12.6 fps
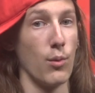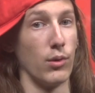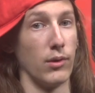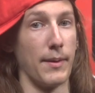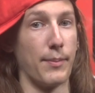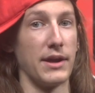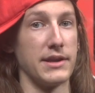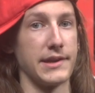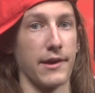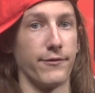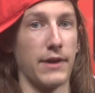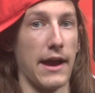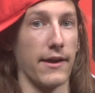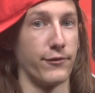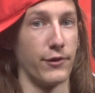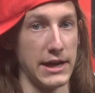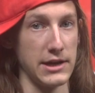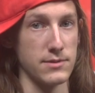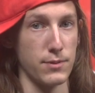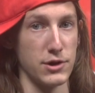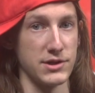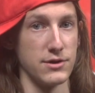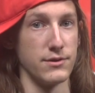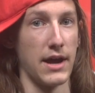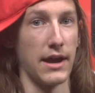We will be planting a flag for each
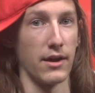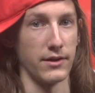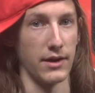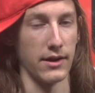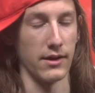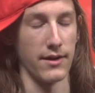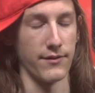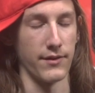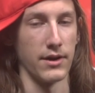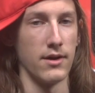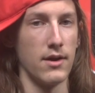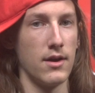person who died on 9-11.